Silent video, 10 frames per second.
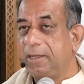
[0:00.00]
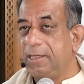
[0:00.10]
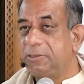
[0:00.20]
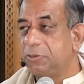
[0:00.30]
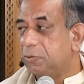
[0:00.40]

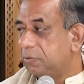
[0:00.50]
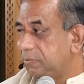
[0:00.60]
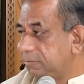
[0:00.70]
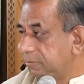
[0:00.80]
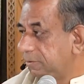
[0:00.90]
And
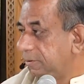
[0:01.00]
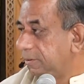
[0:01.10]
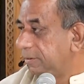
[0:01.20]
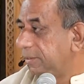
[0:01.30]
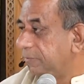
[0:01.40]
so,
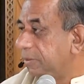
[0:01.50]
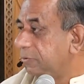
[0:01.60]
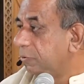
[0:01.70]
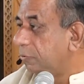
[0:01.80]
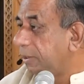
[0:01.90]
there was
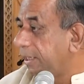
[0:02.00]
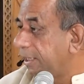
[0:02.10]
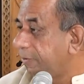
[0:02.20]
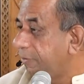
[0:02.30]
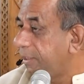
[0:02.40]
no
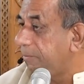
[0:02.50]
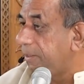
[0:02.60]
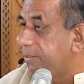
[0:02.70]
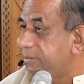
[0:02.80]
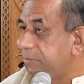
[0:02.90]
equitable
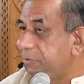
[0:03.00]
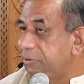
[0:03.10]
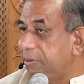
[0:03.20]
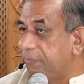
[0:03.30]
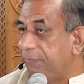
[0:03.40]

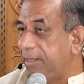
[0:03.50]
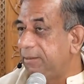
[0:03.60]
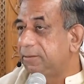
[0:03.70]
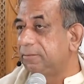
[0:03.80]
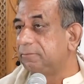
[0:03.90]
distribution of
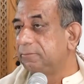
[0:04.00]
wealth.